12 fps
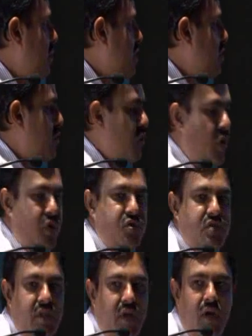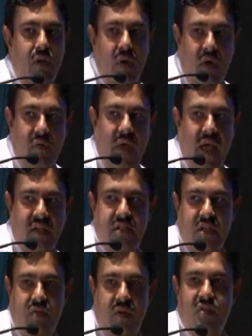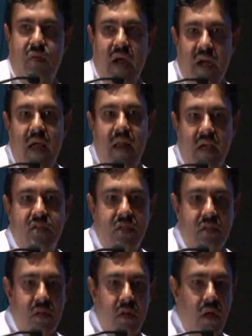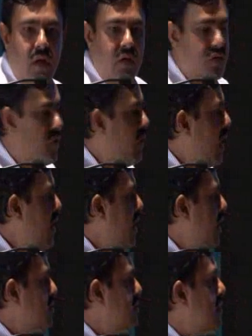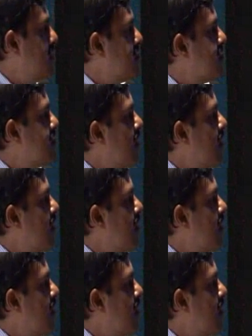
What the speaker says: image if you want to generate, you have X as well as Y direction. So Y direction is